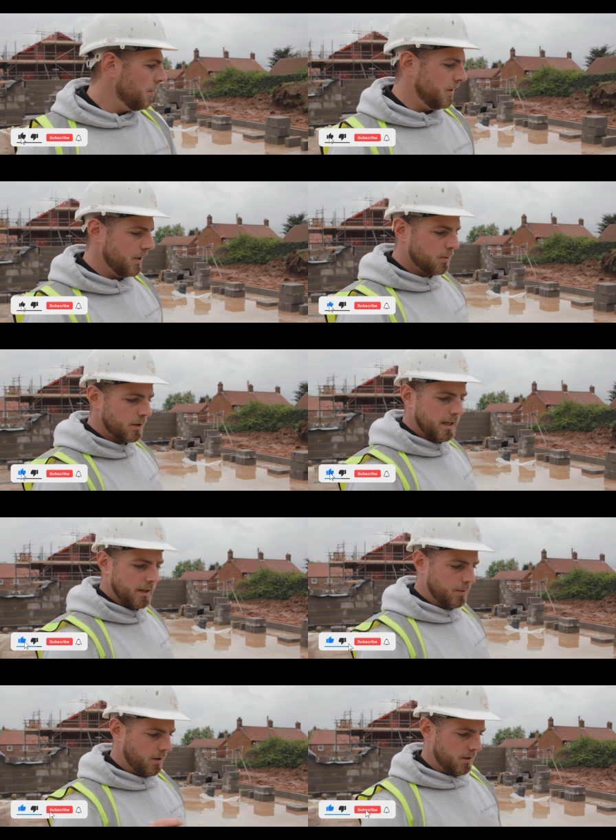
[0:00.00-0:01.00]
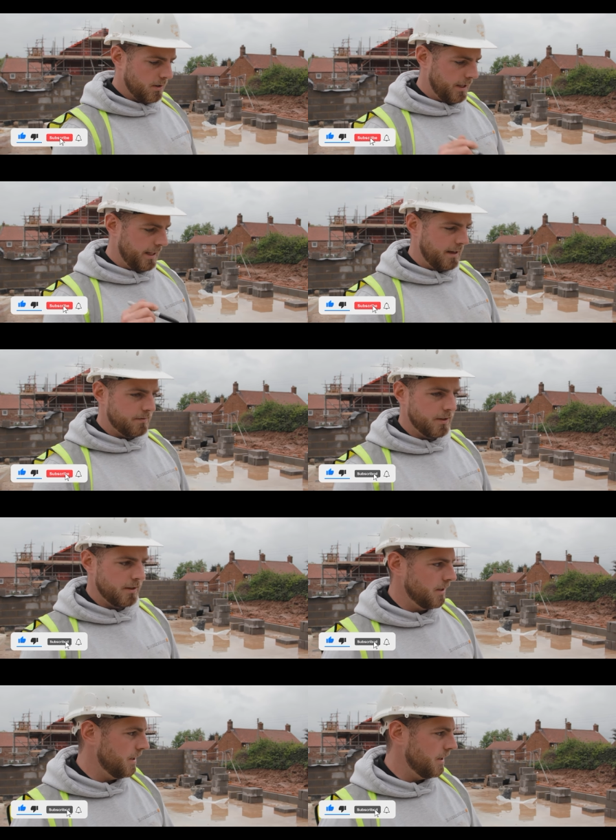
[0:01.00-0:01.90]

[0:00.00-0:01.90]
But this one here, plot 11,